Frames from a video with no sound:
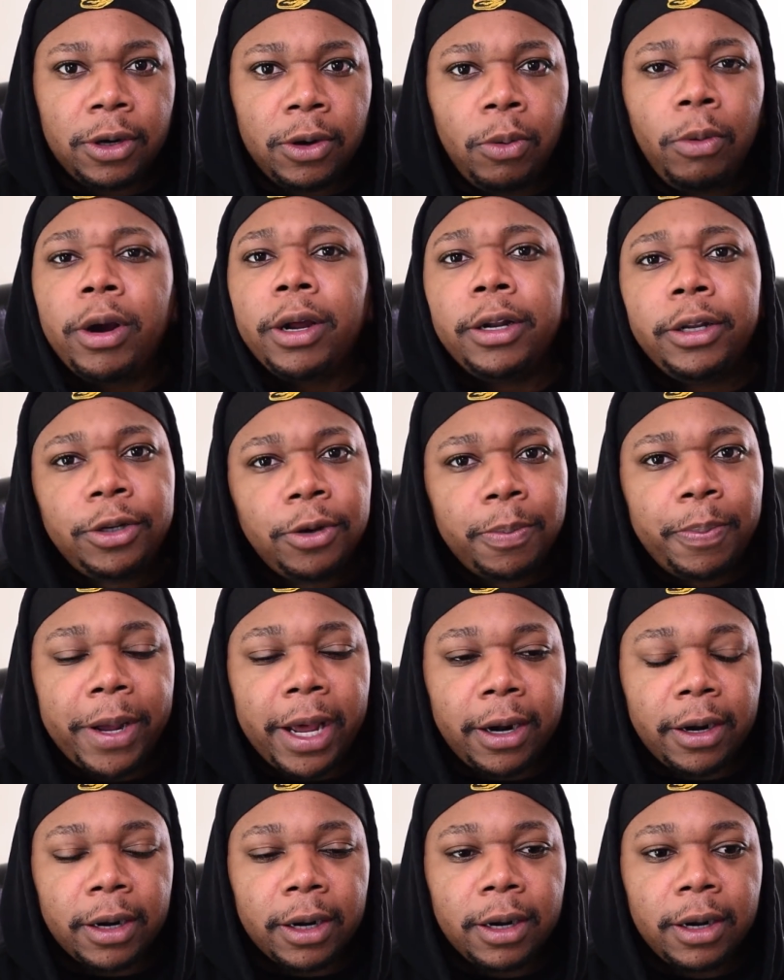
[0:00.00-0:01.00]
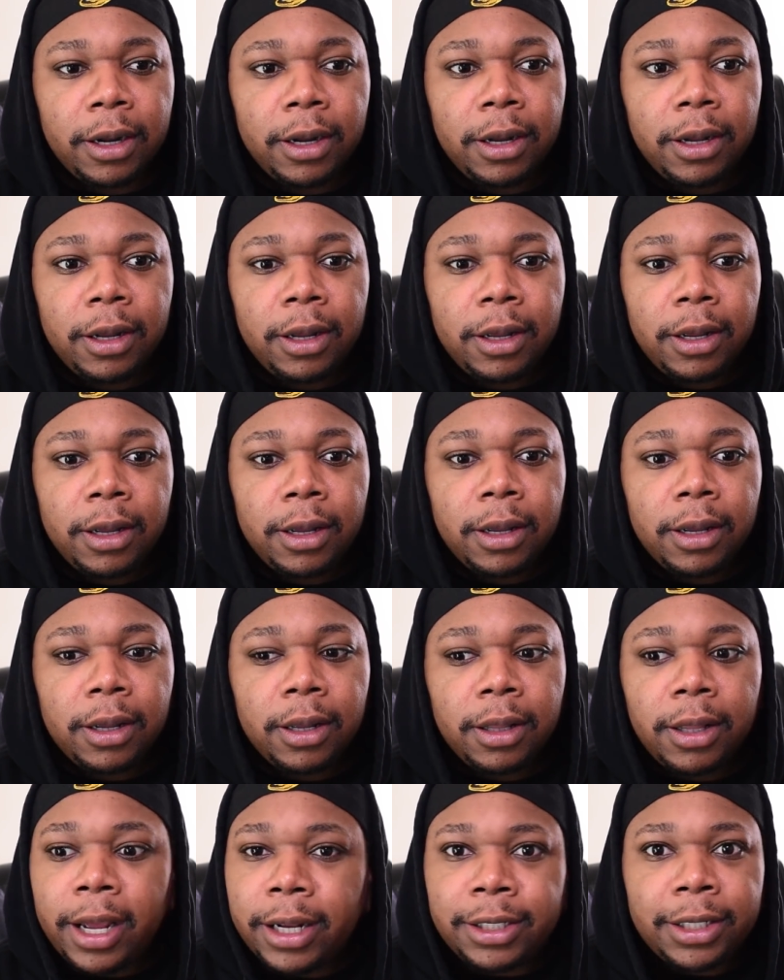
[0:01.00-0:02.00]
We're going to do better.
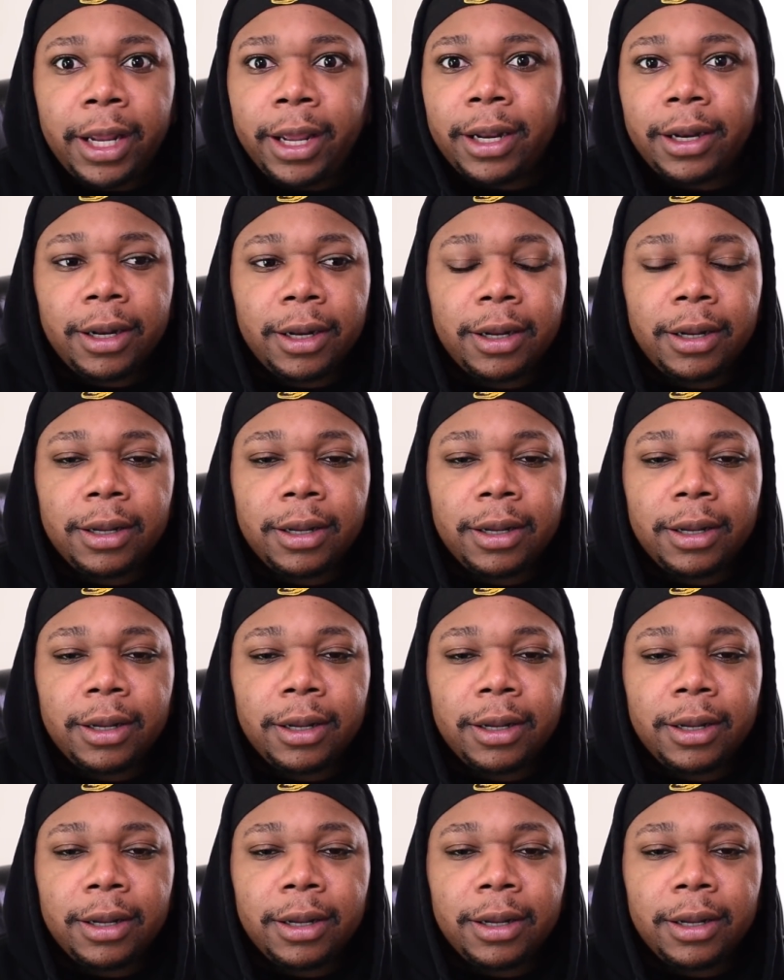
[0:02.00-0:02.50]
That's it.